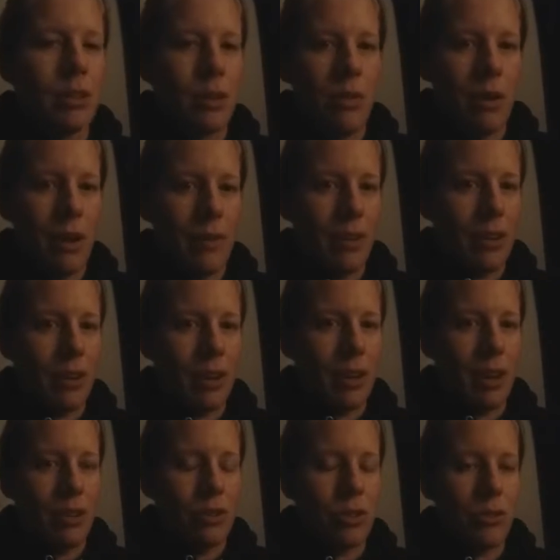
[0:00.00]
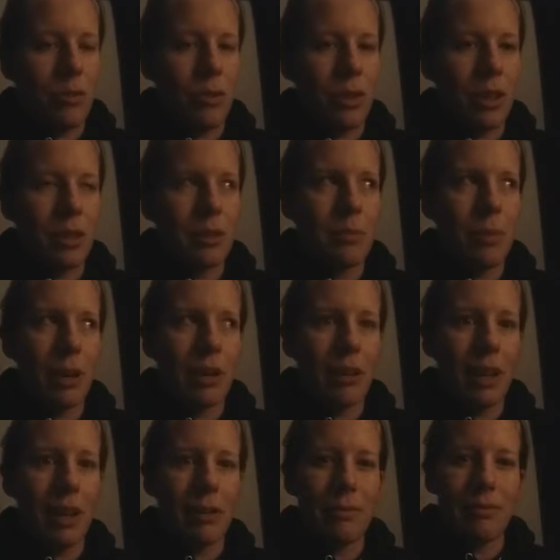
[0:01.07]
don't have a good analogy for this, but
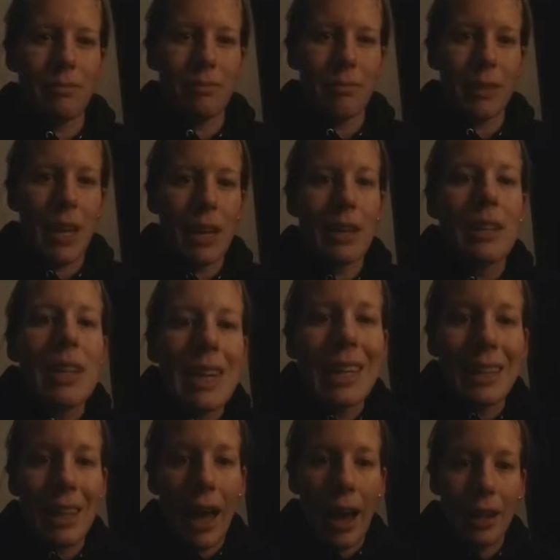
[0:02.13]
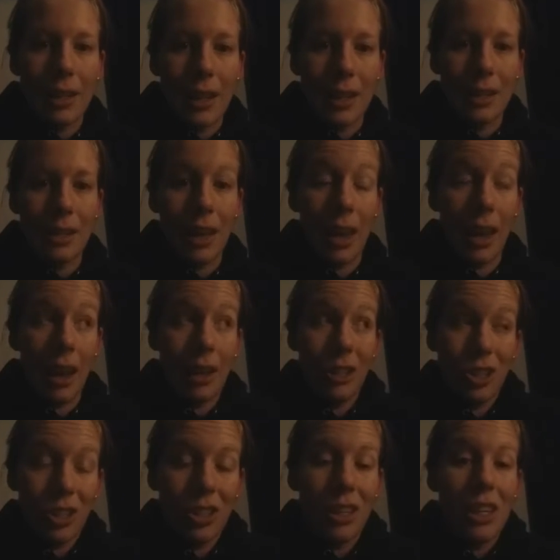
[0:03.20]
like they need that. They
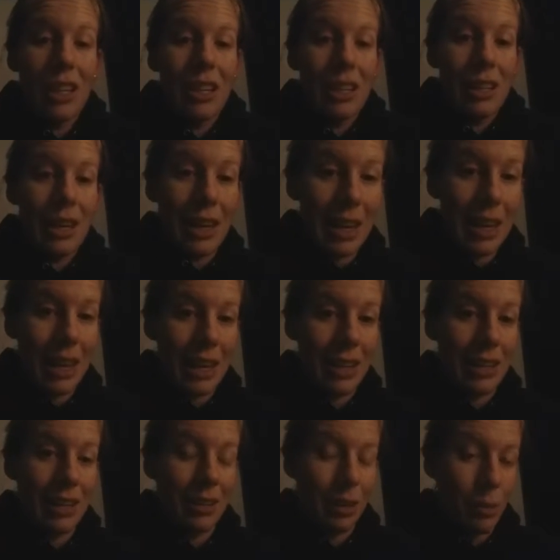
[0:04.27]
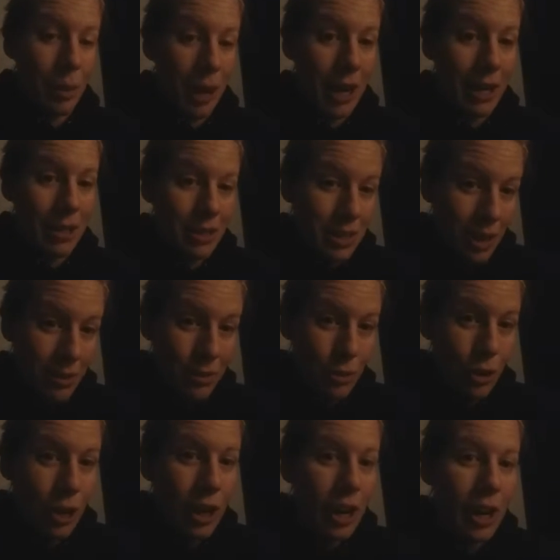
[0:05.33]
actually need the pain and
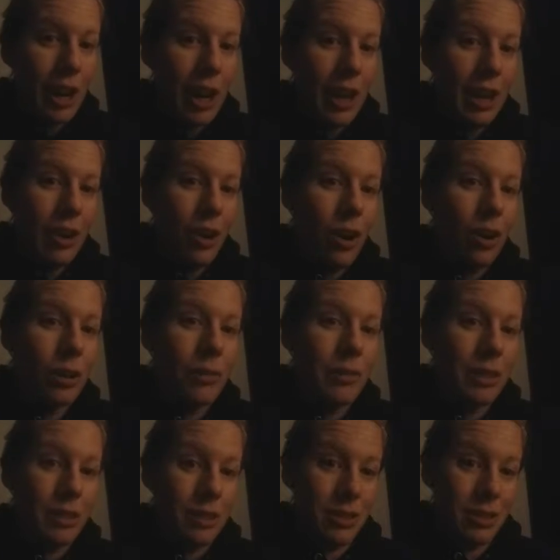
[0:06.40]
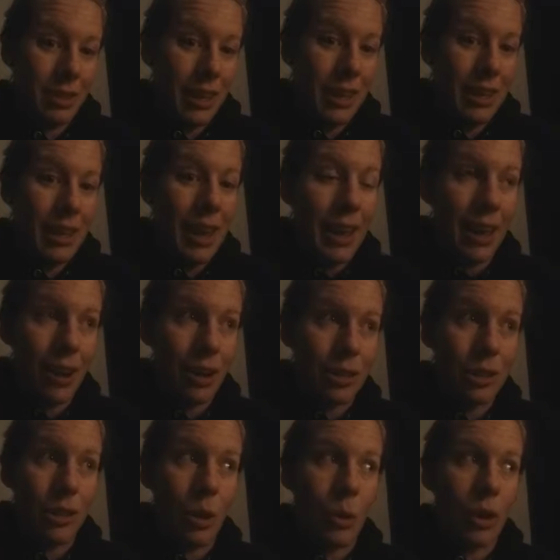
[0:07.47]
suffering and all of this like
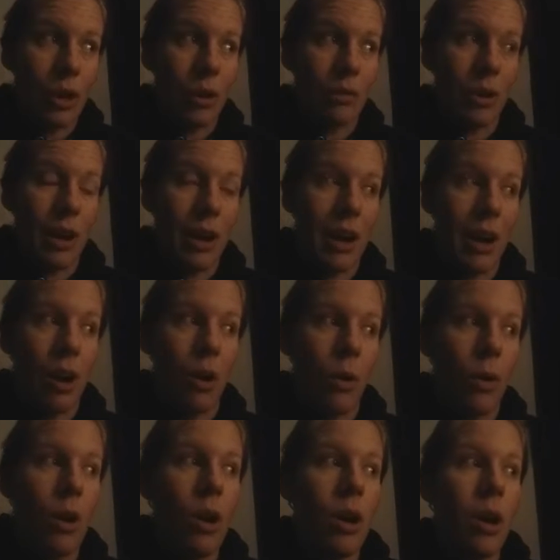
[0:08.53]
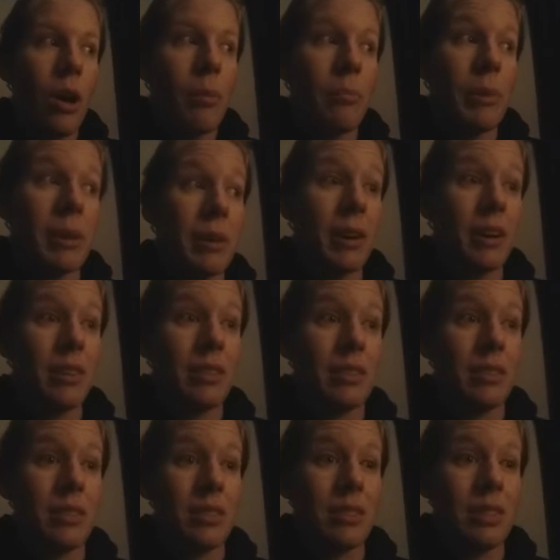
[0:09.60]
chaos going on right now,
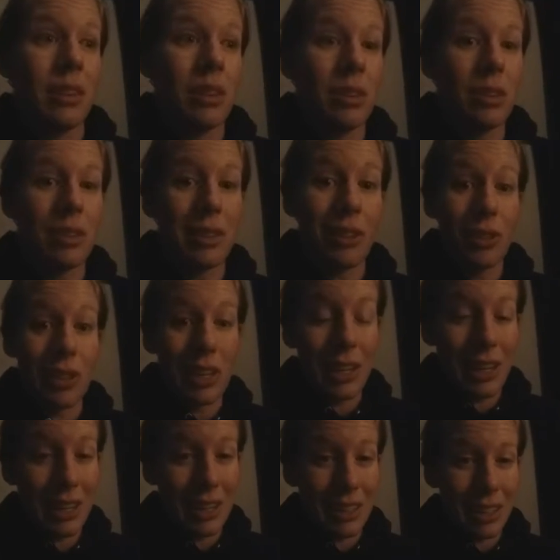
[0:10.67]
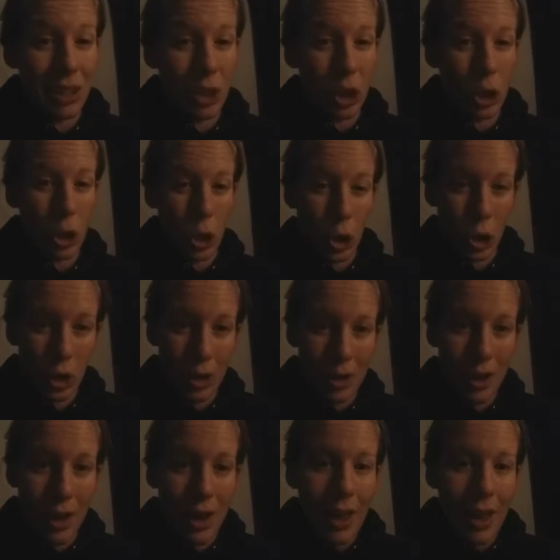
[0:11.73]
because they're needing to learn,